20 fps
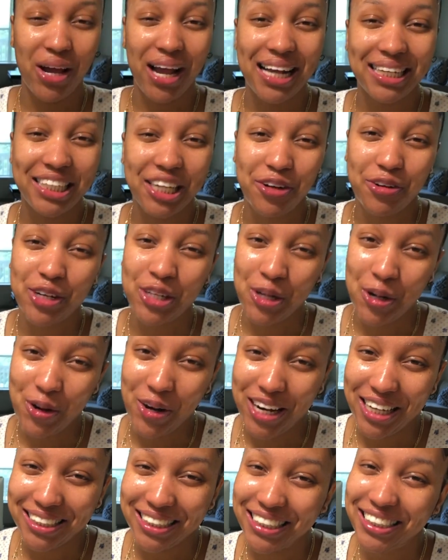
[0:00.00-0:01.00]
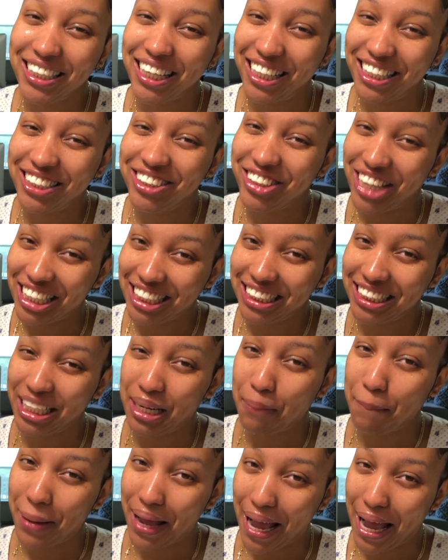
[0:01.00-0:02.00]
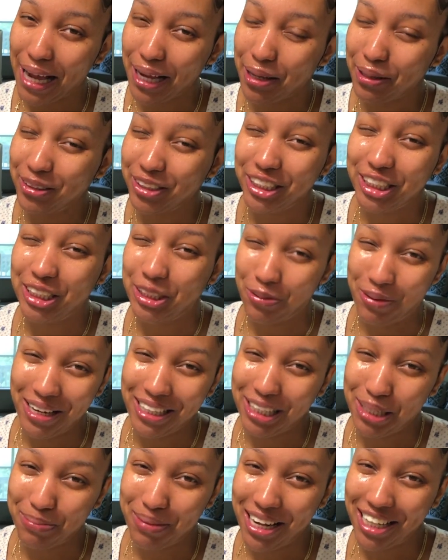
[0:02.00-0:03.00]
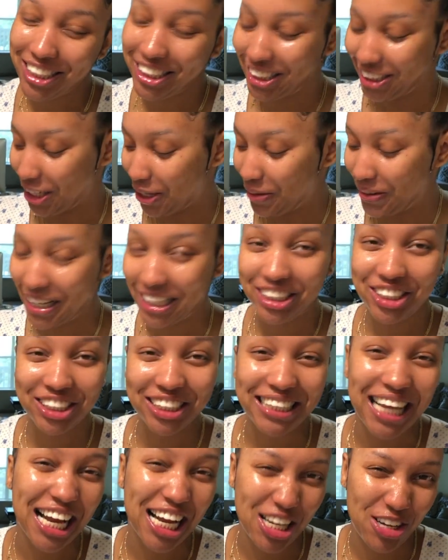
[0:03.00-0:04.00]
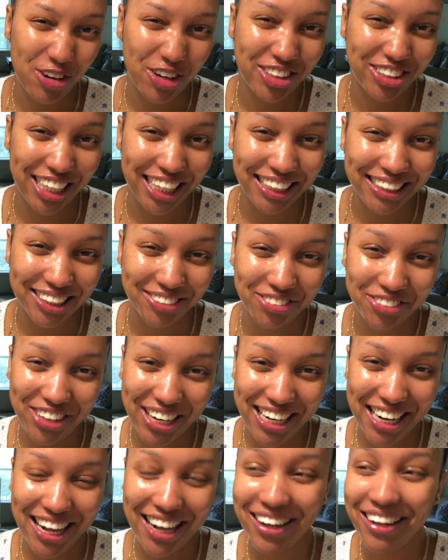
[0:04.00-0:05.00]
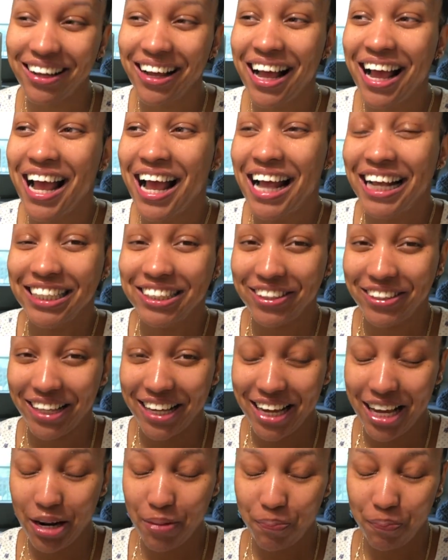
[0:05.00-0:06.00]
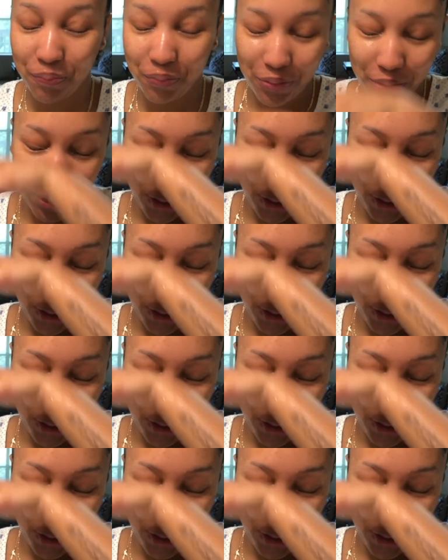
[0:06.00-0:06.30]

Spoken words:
guys hear noise, it's because Jason's in the back just doing too much, so let's just ignore Jason for right now. So then